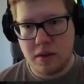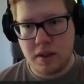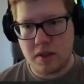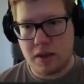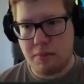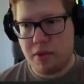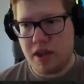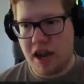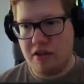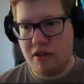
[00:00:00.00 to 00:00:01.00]
Yes, I'm
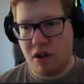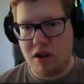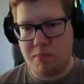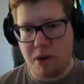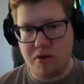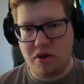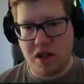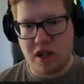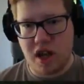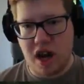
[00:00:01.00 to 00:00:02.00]
gathering all the potions
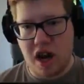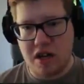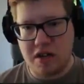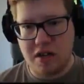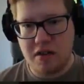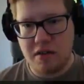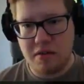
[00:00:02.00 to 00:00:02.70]
I can.